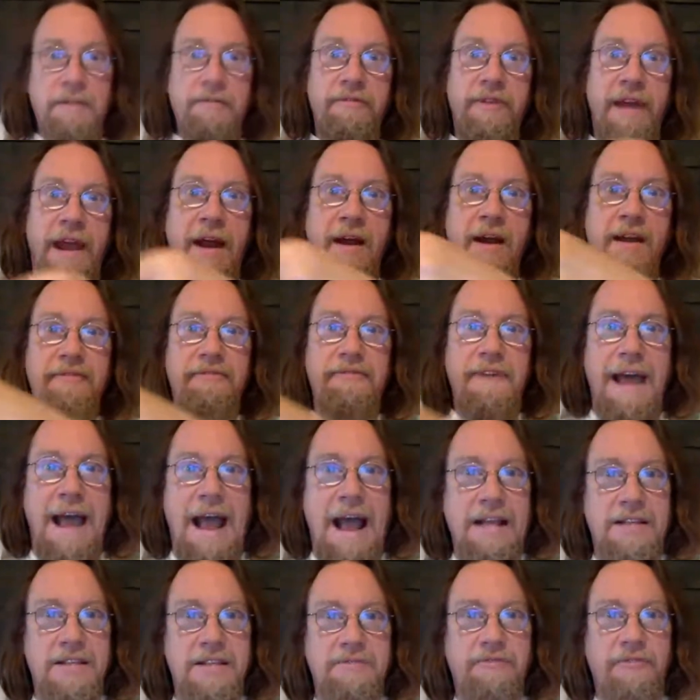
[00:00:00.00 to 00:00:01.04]
very
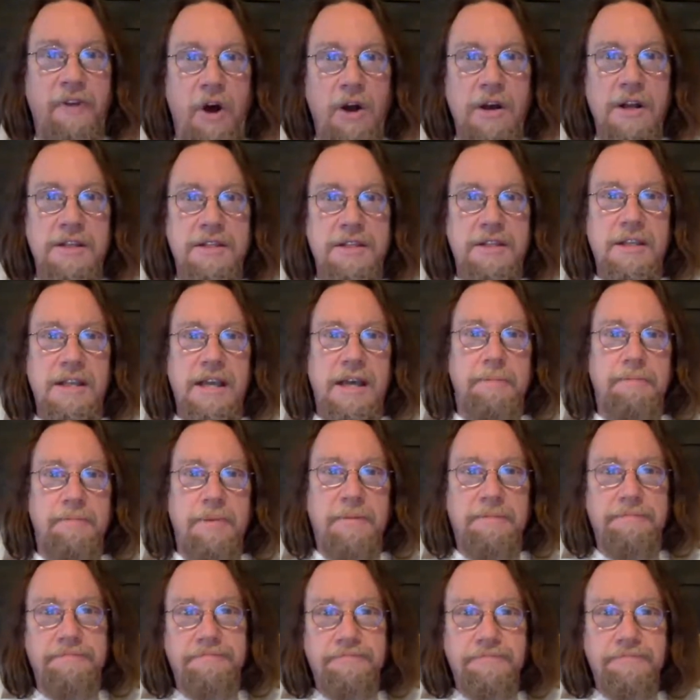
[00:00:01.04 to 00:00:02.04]
fast fall asleep.